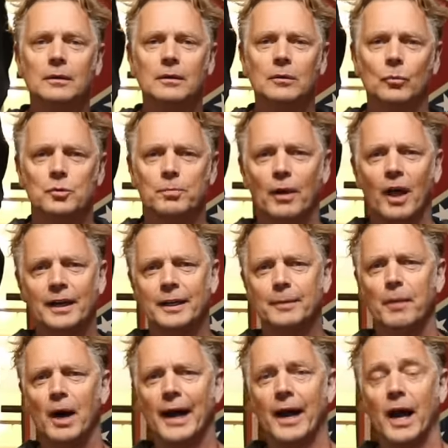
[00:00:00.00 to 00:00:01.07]
It was blocking
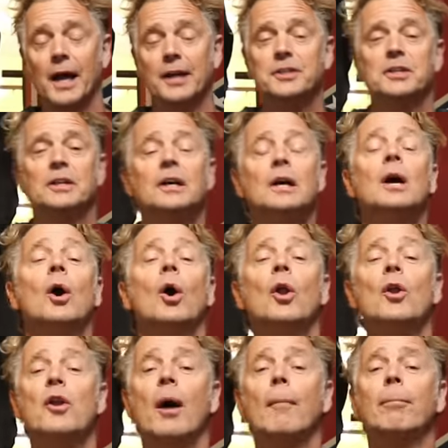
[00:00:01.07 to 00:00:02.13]
my eyes.
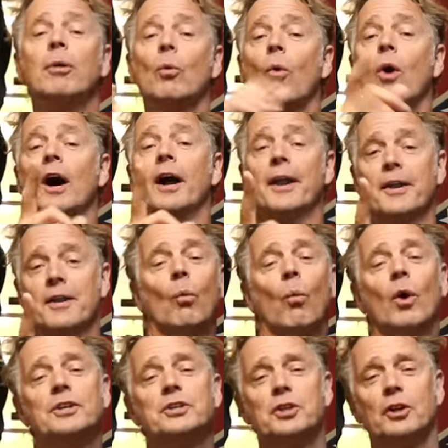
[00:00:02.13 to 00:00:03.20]
Number one,
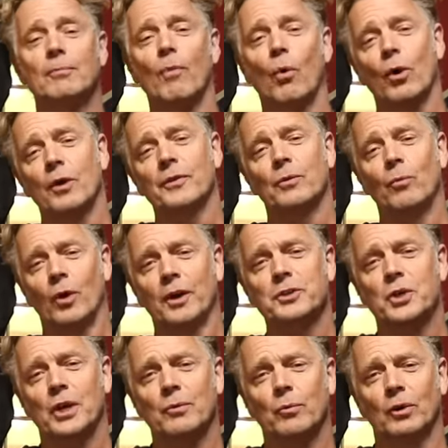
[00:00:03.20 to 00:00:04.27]
was there more than one
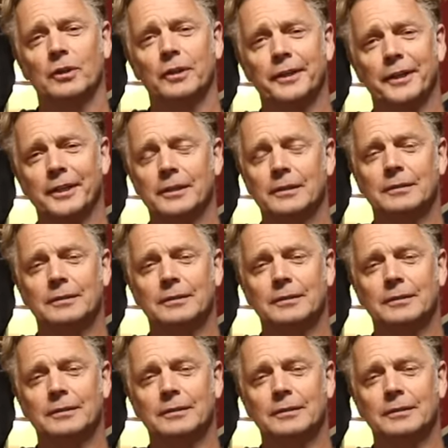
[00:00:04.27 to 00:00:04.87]
General Lee?